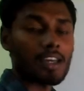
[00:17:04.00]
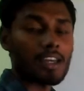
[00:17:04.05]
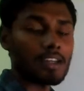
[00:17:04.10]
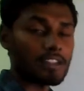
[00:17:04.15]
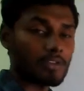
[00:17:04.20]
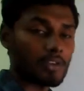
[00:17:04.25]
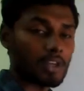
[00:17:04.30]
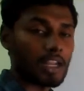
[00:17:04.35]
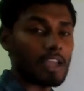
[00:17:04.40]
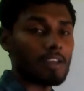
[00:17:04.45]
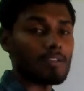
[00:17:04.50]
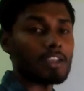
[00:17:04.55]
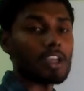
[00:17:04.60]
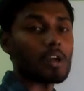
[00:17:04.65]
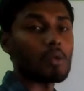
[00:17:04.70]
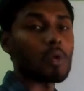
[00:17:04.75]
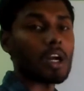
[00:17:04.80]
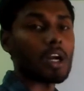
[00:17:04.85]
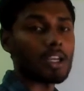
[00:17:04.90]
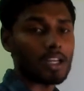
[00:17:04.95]
or else you are having a
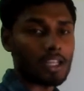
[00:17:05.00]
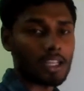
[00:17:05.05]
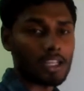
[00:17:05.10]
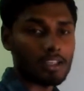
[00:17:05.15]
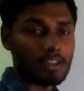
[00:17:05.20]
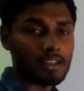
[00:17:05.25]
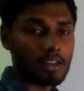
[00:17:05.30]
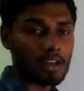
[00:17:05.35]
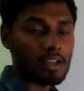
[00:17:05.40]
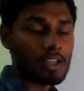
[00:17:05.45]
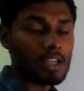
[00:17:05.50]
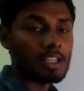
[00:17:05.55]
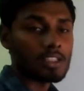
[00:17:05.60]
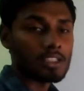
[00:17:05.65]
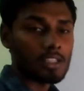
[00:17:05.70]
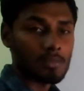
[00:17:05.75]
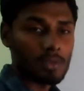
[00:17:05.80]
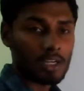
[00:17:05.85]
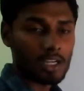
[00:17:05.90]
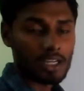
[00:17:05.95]
water heater,
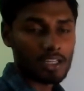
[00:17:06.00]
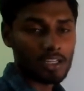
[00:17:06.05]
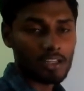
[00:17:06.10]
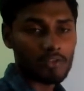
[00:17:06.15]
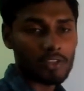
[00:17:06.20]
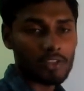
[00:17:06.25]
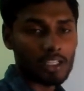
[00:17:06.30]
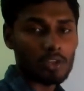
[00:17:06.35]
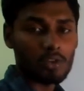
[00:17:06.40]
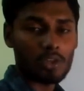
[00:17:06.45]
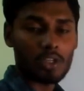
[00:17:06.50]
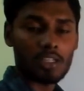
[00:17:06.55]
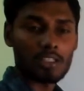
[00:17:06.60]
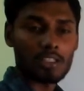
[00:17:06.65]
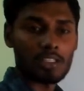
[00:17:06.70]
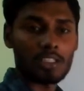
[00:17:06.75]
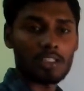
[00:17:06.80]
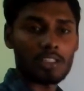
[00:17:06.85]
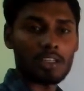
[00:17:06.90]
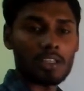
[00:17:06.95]
some kind of thing, you can
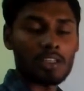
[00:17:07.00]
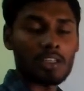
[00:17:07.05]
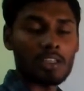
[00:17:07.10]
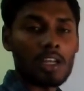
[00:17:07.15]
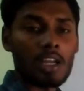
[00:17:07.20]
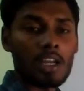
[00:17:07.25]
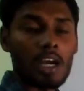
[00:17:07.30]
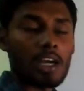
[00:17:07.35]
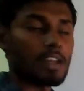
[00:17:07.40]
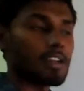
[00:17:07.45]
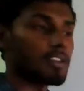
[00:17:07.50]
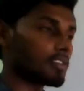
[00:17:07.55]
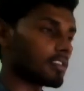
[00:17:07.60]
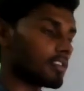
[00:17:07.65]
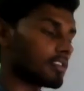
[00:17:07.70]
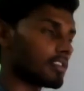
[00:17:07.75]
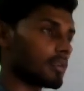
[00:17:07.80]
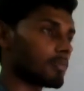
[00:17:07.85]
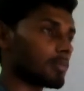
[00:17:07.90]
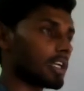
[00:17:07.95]
see that, or else
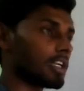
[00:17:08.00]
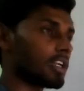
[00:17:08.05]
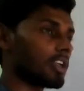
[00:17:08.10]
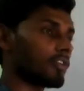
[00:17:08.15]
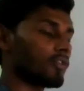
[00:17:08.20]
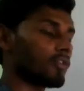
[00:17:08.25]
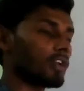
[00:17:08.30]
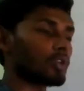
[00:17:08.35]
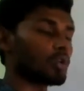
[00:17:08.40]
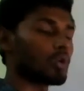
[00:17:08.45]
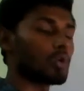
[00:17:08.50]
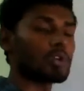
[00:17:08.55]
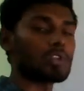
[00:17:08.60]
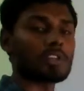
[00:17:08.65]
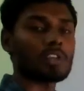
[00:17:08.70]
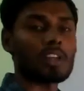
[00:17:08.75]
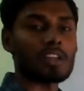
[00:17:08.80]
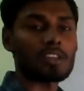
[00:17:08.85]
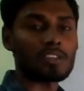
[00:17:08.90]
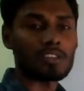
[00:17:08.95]
some kind of a
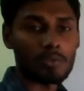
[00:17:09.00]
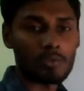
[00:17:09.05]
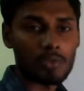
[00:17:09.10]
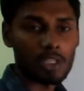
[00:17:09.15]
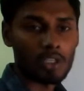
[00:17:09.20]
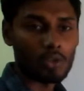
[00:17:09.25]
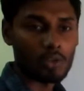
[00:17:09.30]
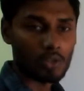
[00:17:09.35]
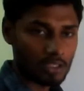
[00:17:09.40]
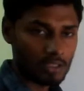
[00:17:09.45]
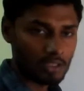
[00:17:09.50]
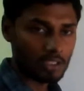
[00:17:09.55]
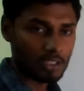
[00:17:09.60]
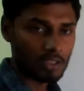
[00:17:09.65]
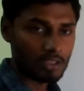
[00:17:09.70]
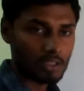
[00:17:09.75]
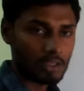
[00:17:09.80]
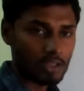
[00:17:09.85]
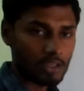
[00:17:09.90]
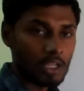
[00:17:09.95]
toaster or something, you can see
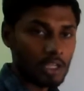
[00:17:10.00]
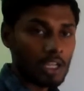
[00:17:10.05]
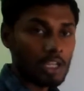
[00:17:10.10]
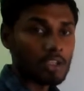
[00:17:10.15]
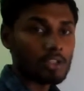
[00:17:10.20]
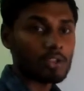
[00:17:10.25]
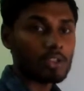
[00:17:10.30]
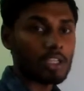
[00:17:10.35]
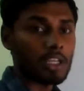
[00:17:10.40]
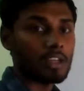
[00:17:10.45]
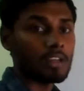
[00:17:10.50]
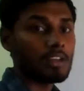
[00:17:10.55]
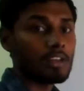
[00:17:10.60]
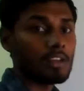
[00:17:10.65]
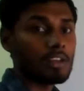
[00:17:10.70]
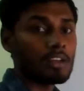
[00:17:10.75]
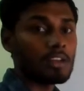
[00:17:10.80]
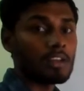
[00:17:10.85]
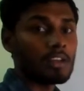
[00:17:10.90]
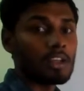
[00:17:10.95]
that. So
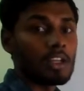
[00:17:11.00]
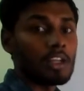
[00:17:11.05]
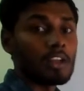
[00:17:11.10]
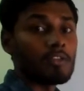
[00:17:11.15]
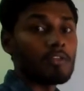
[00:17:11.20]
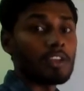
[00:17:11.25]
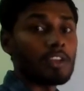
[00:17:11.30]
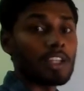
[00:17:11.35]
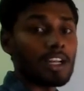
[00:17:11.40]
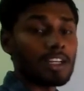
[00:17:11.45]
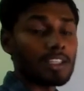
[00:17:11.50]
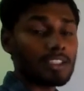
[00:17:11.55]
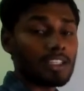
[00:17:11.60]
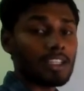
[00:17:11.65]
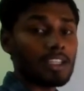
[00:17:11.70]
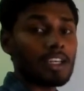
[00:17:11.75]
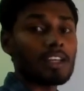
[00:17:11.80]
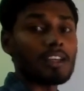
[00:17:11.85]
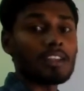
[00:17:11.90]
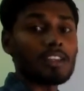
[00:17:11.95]
then, when the
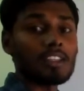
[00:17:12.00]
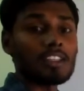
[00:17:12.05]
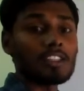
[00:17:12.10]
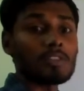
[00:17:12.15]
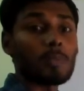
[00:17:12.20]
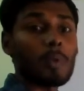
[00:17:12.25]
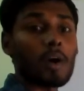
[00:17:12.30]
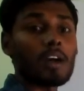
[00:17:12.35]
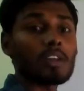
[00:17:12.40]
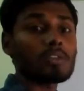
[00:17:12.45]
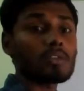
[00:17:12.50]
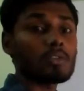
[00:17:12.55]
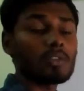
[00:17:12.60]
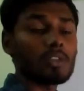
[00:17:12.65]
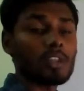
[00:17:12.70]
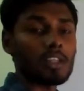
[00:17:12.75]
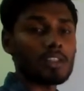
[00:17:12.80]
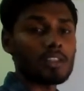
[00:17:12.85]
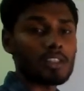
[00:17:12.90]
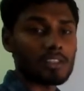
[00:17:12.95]
electric current is passed
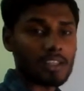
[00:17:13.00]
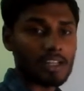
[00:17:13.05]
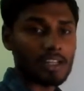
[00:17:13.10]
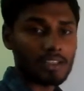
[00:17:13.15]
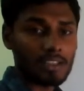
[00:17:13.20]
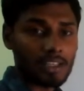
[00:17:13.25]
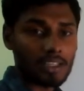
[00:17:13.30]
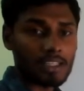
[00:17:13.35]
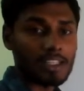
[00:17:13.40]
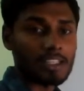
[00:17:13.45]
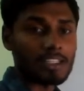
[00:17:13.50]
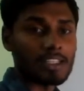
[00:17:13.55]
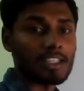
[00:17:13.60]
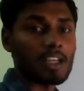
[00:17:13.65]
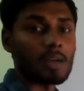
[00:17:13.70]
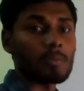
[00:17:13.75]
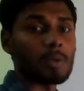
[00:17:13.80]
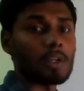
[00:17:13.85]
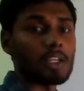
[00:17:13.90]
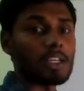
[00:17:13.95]
through this electric heating
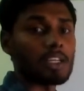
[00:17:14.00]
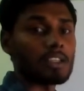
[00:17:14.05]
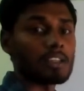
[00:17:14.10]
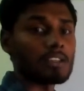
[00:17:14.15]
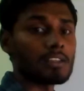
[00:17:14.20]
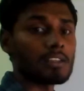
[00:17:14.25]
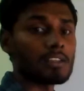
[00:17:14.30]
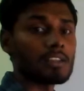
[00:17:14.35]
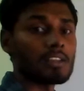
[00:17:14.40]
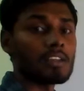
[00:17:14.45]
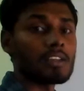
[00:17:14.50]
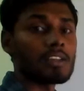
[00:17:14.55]
appliance,